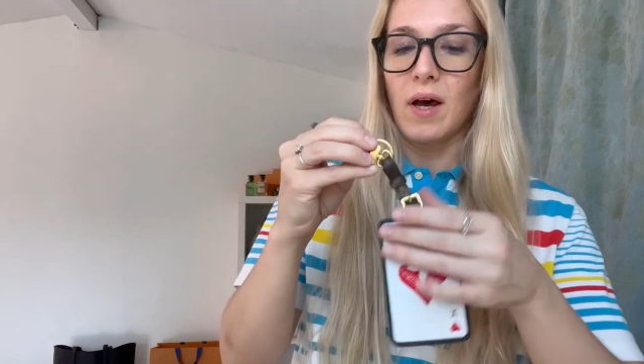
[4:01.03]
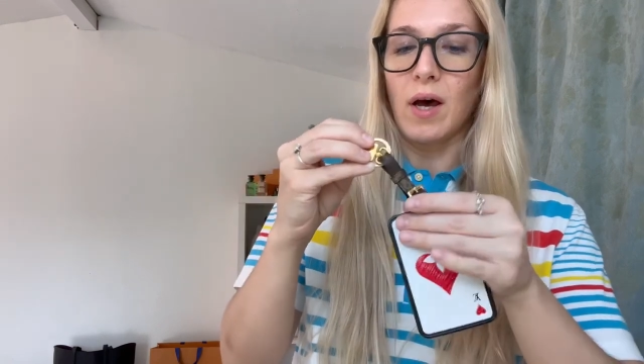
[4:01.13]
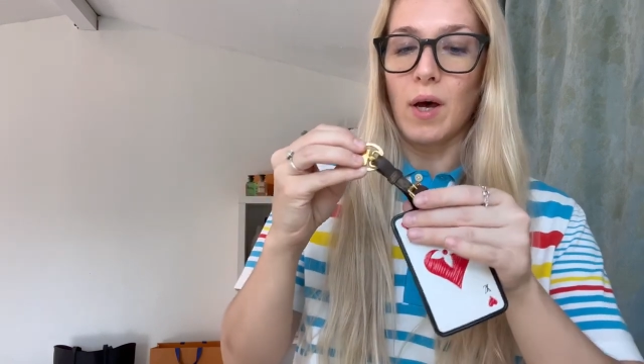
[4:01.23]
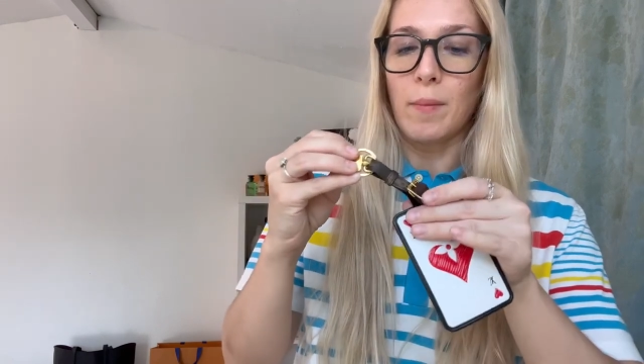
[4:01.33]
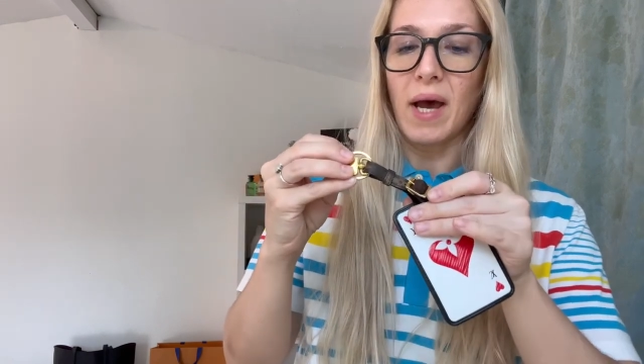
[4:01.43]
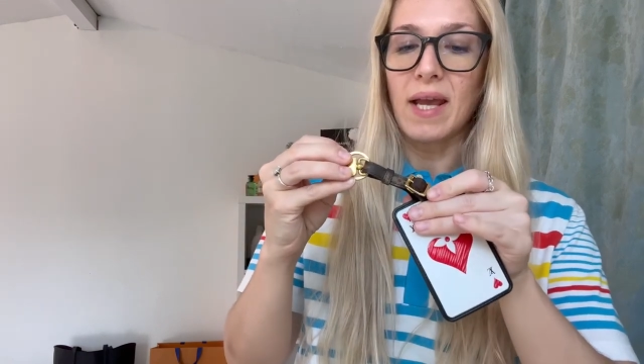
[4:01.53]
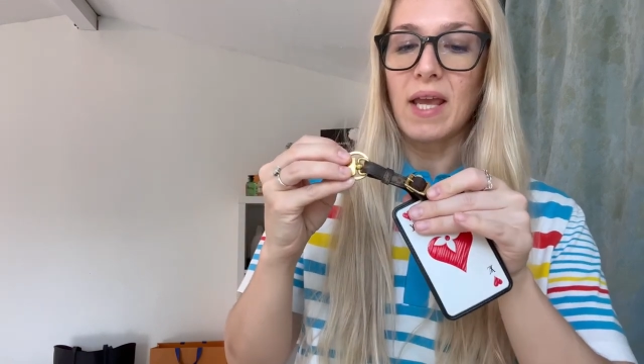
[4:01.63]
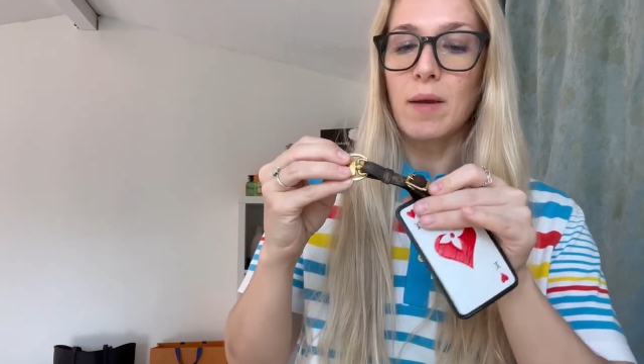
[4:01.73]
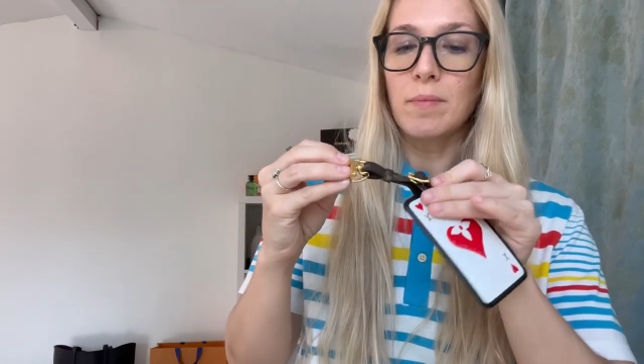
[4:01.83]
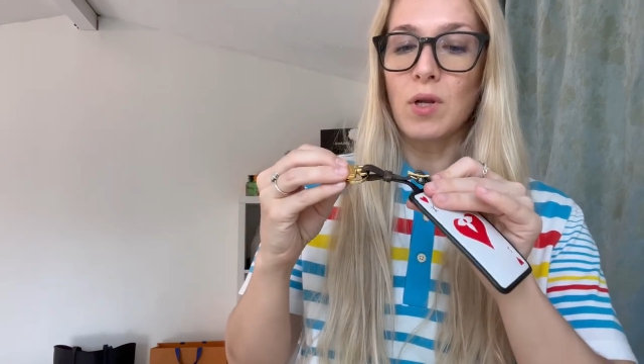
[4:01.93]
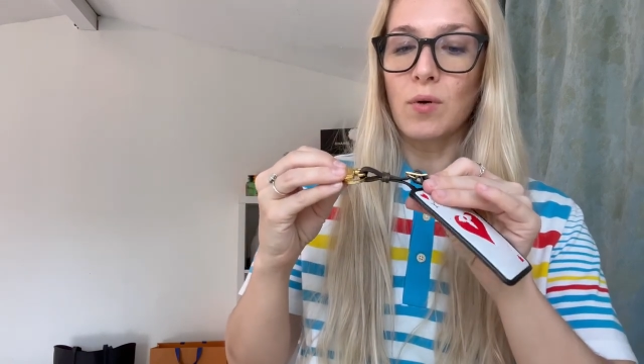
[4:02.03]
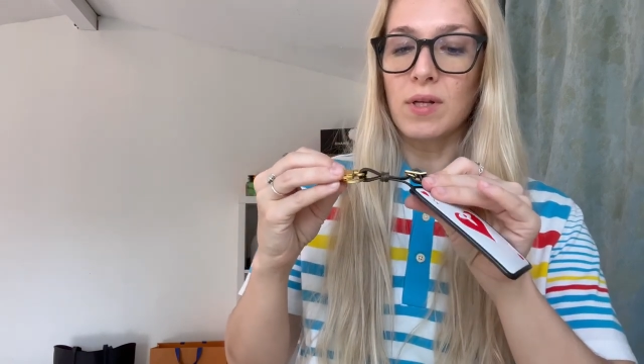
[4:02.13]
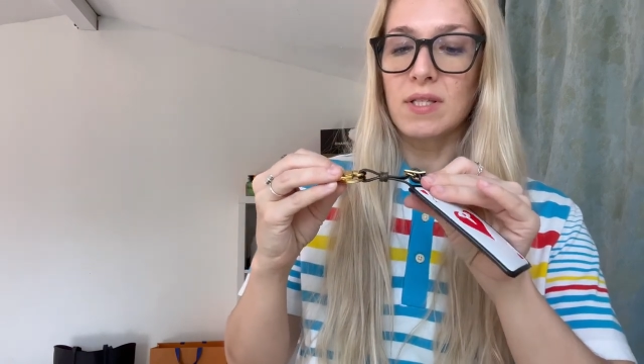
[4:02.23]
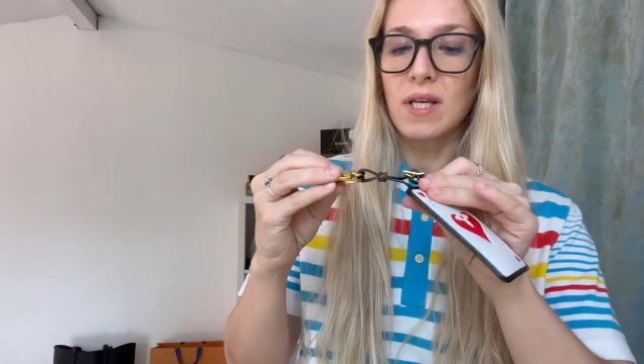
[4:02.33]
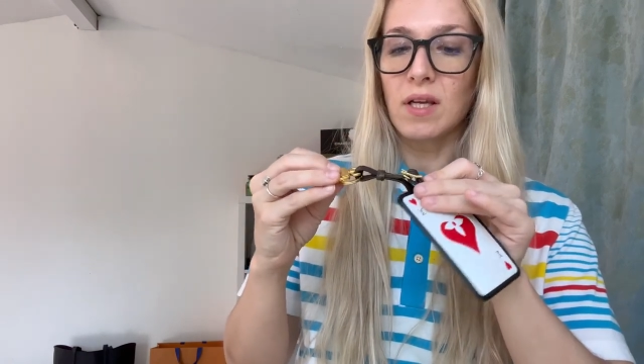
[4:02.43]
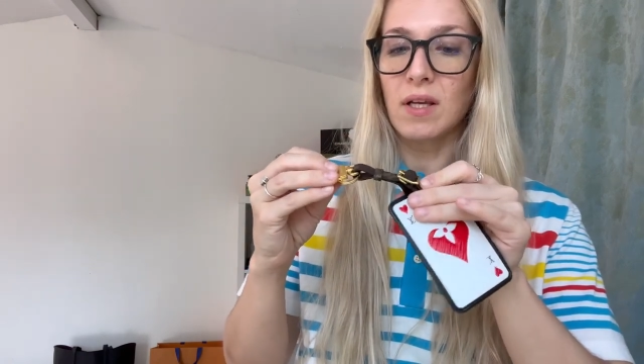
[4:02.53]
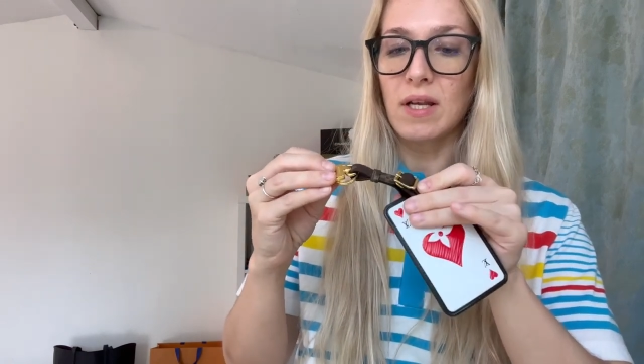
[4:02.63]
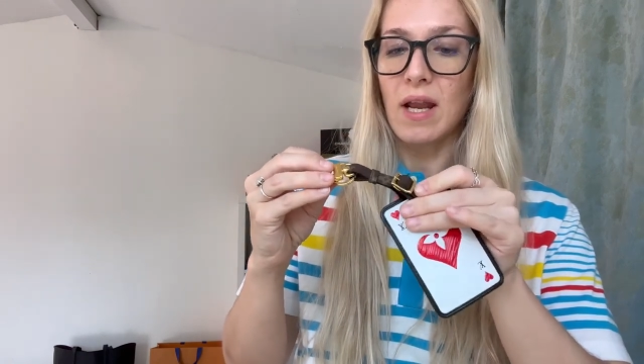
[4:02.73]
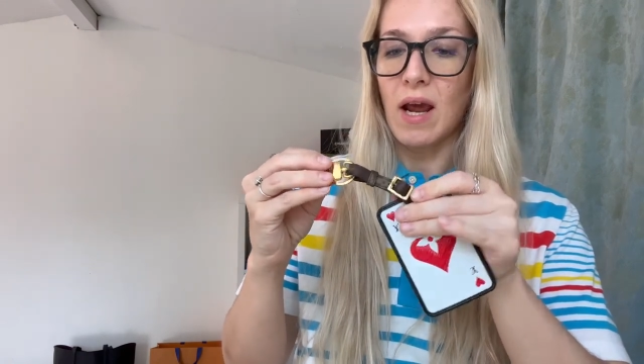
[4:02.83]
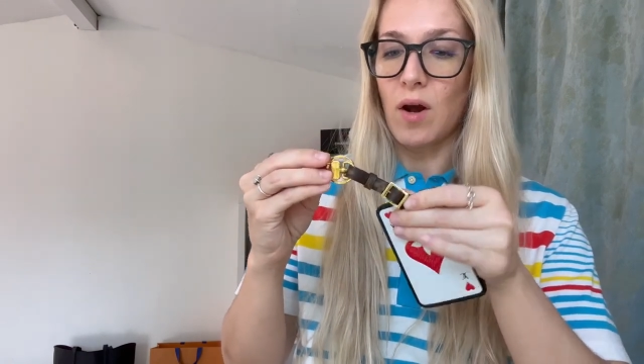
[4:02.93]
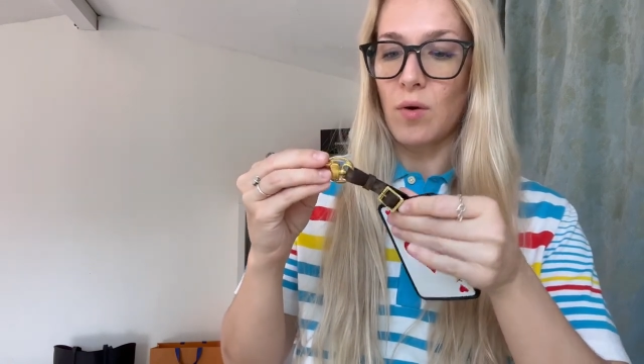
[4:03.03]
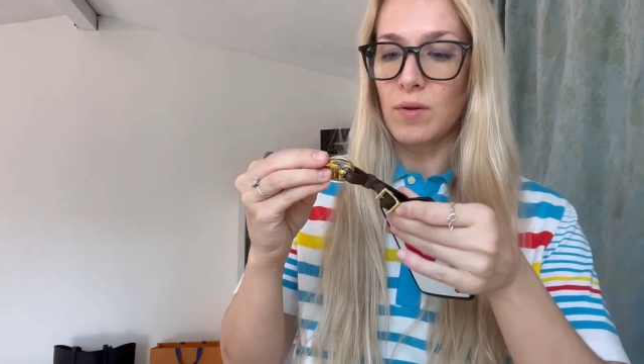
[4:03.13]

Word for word: Um, I am noticing now